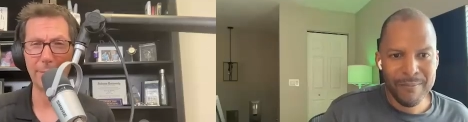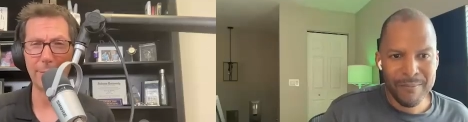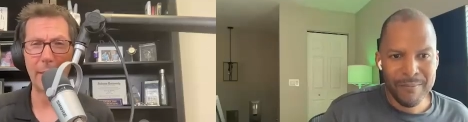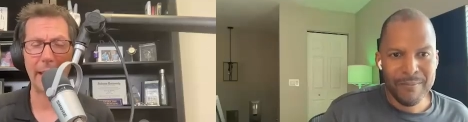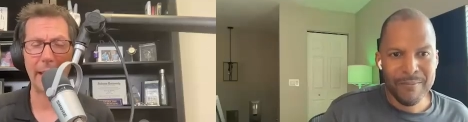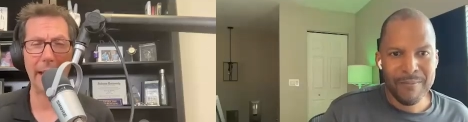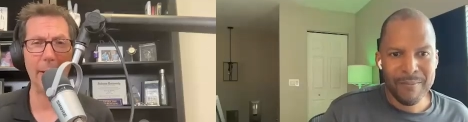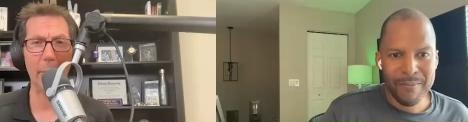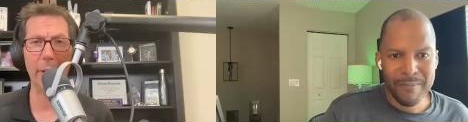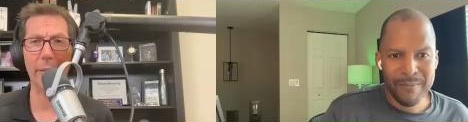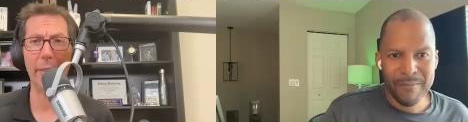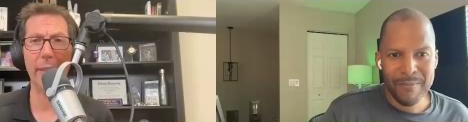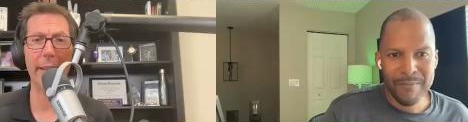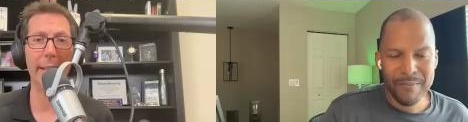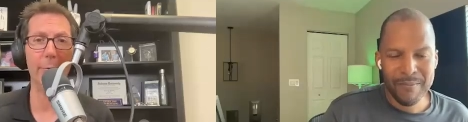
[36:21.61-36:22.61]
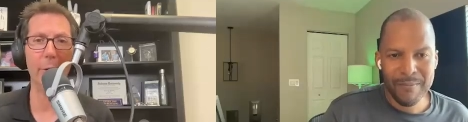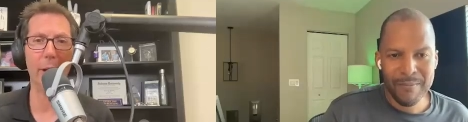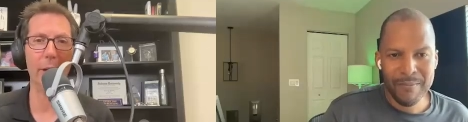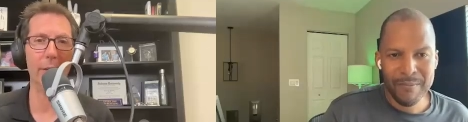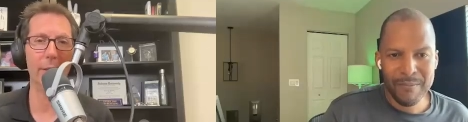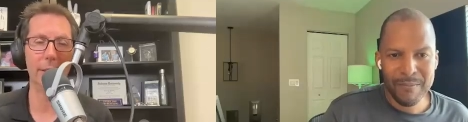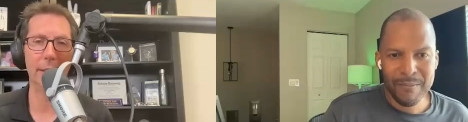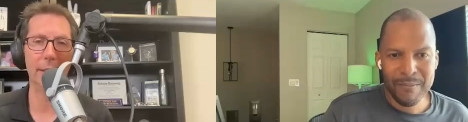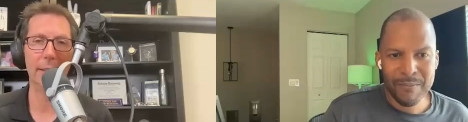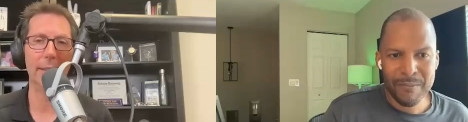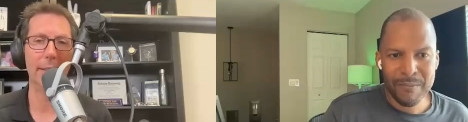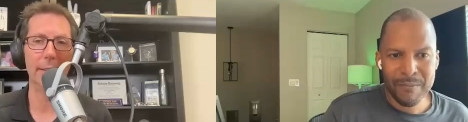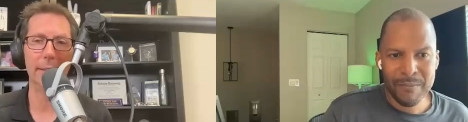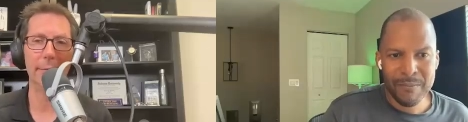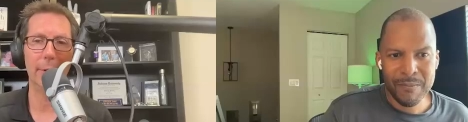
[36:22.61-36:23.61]
Speaker 1: And I know what you're thinking, well,
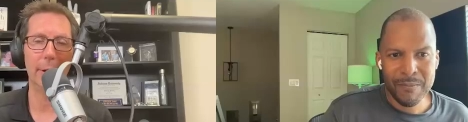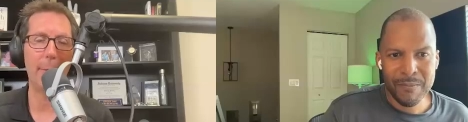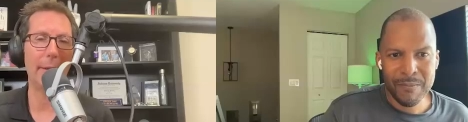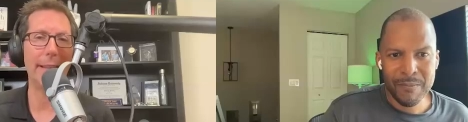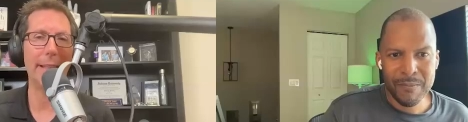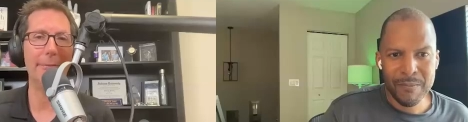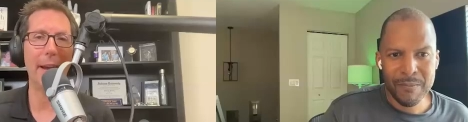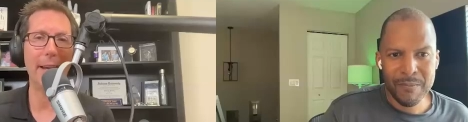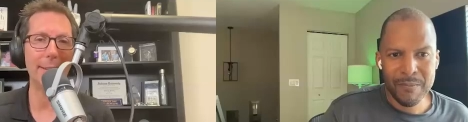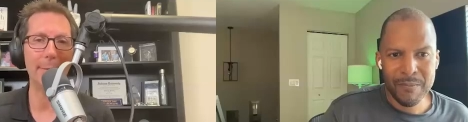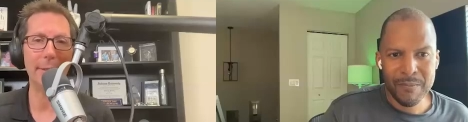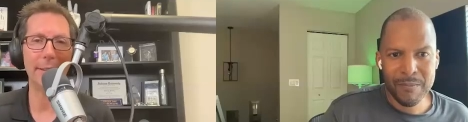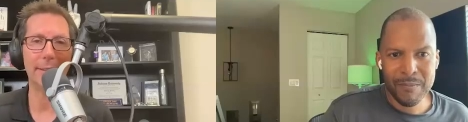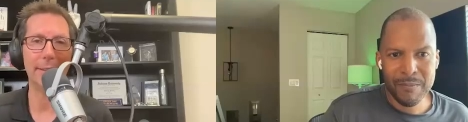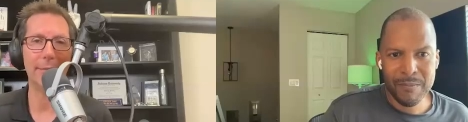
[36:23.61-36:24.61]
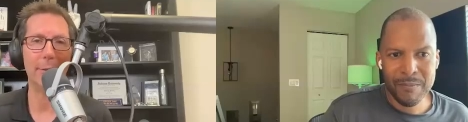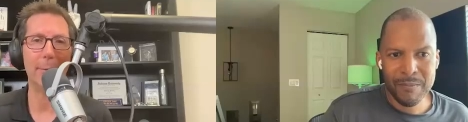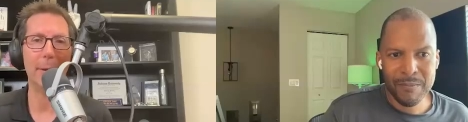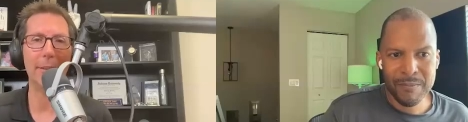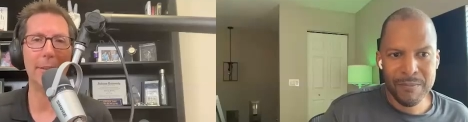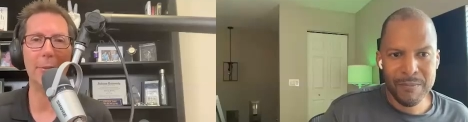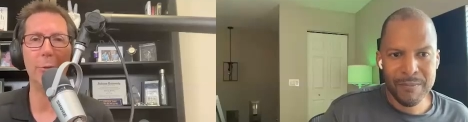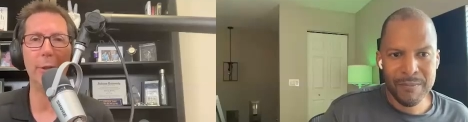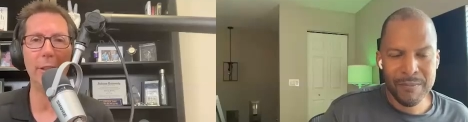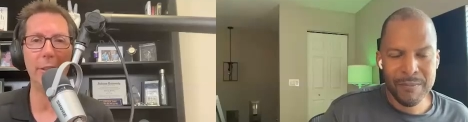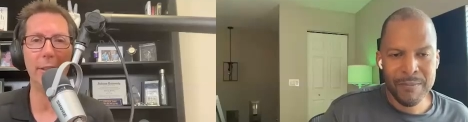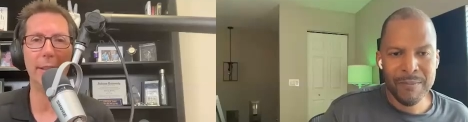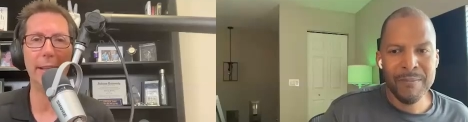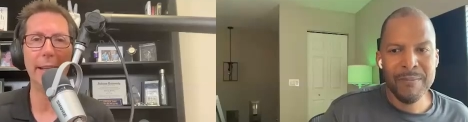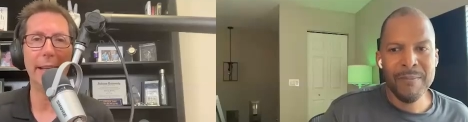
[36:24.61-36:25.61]
what about the investment? What about the
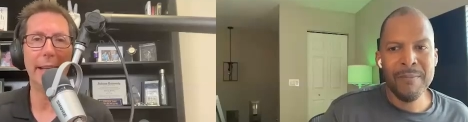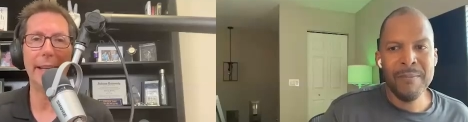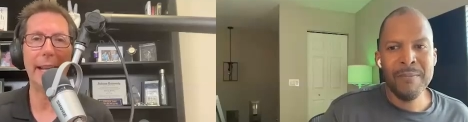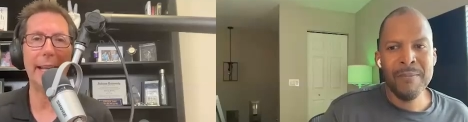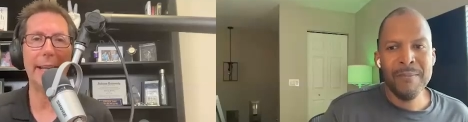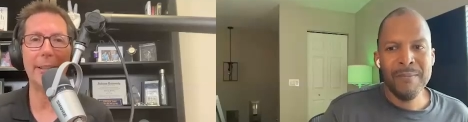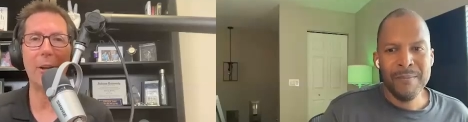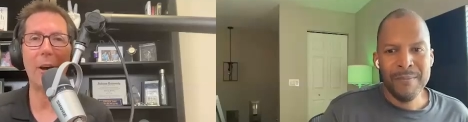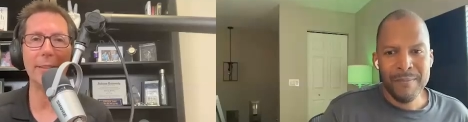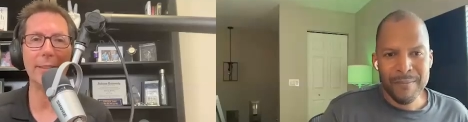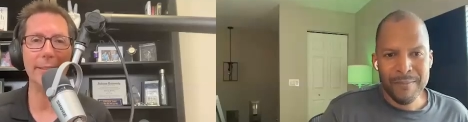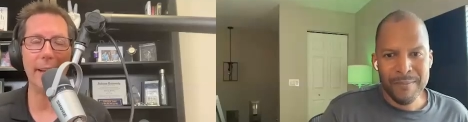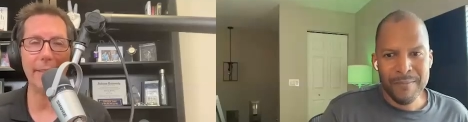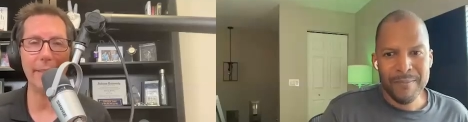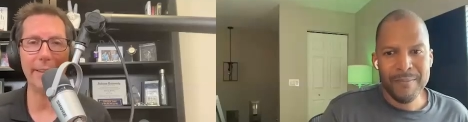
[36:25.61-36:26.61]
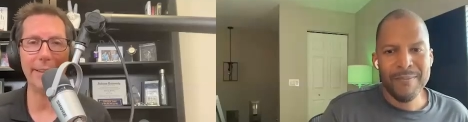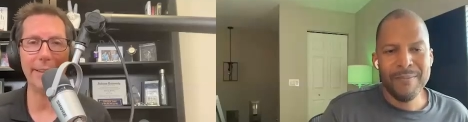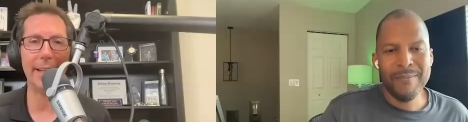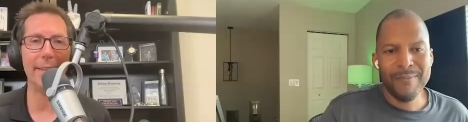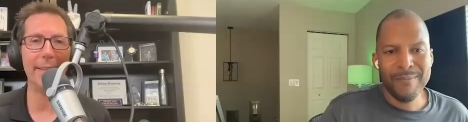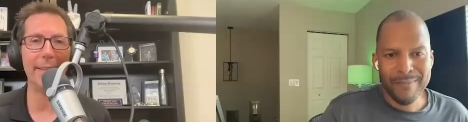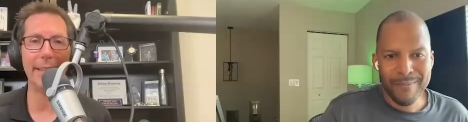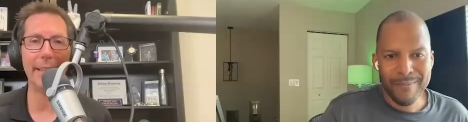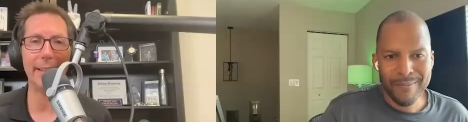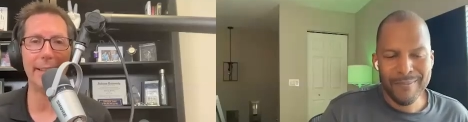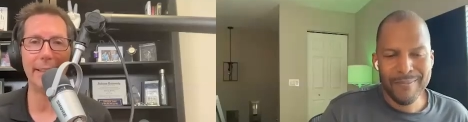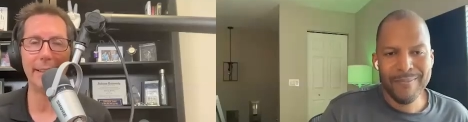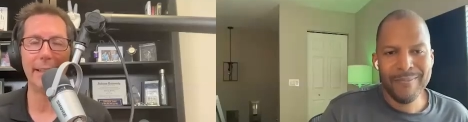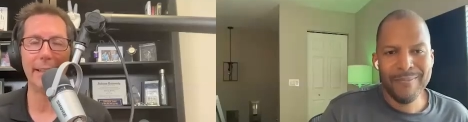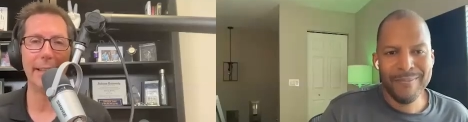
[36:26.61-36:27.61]
tuition? It ain't going to cost nothing, guaranteed.
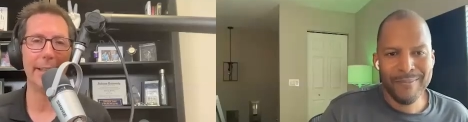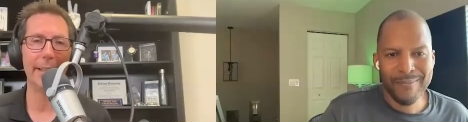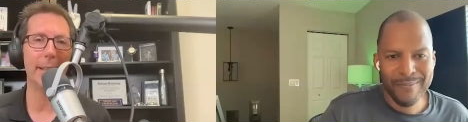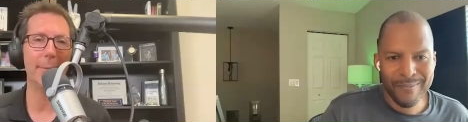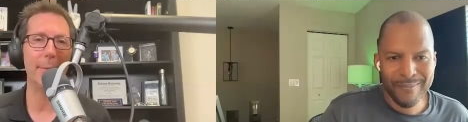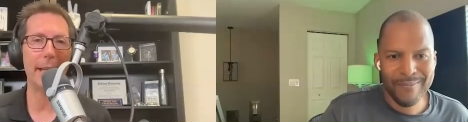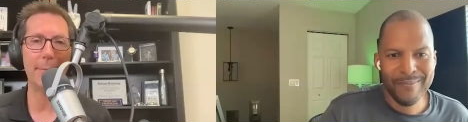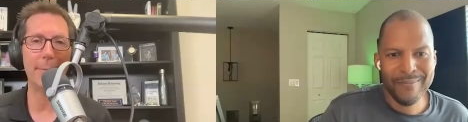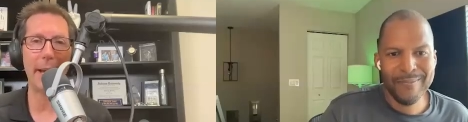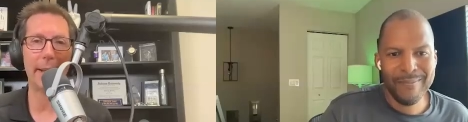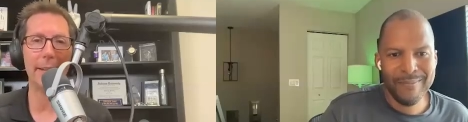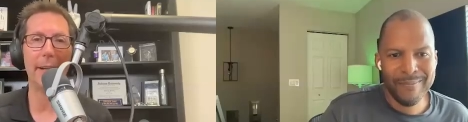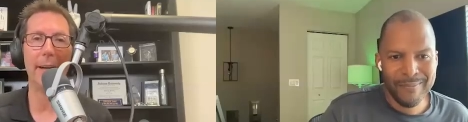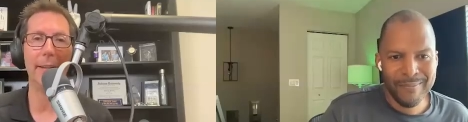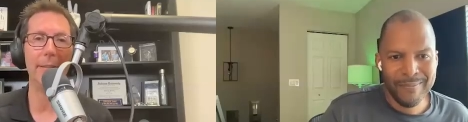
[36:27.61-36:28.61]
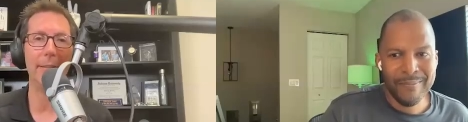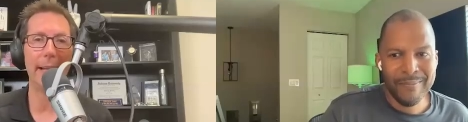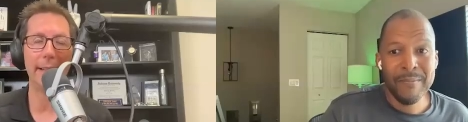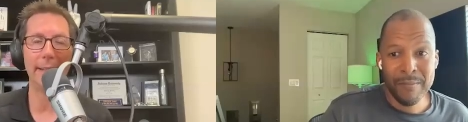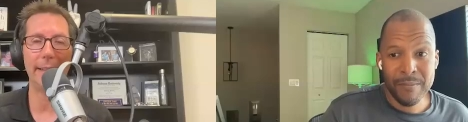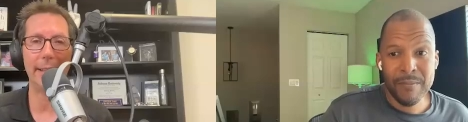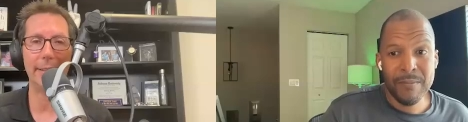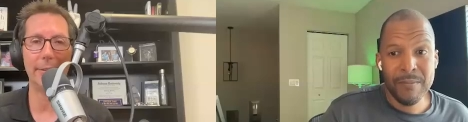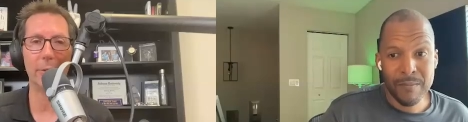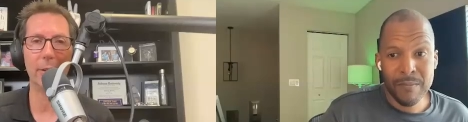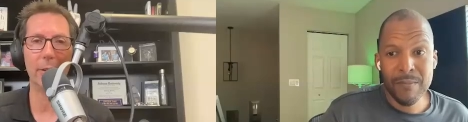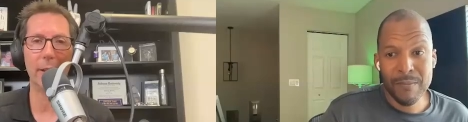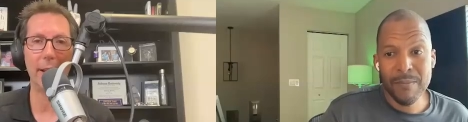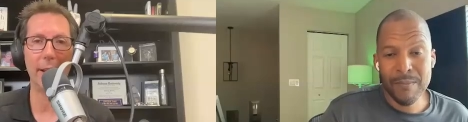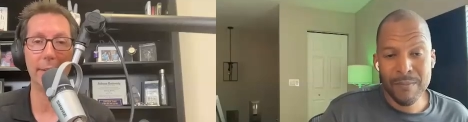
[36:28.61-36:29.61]
You're going to make it back one hundred eighty days or
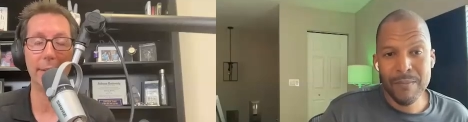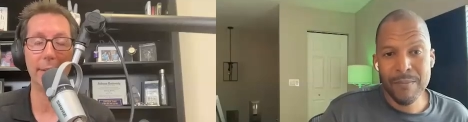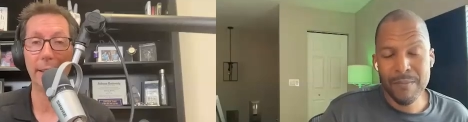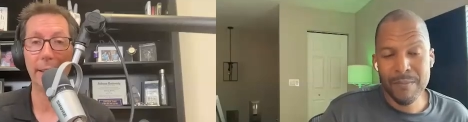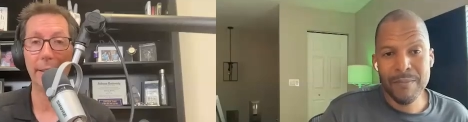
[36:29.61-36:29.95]
less.